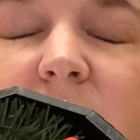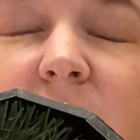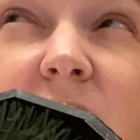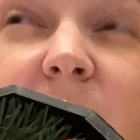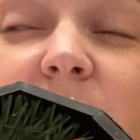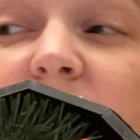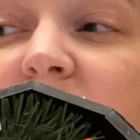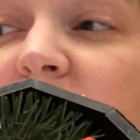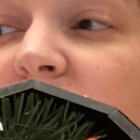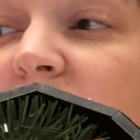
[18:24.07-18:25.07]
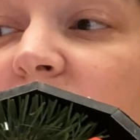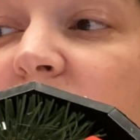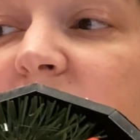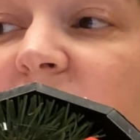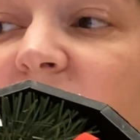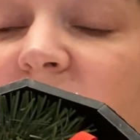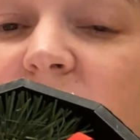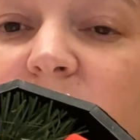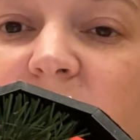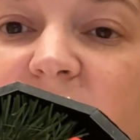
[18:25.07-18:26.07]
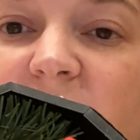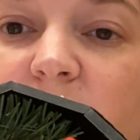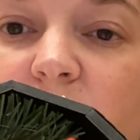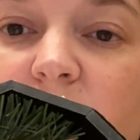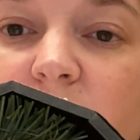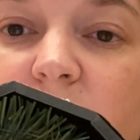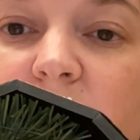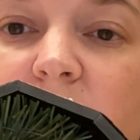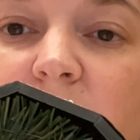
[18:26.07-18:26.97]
typically I would give myself a little bit of a border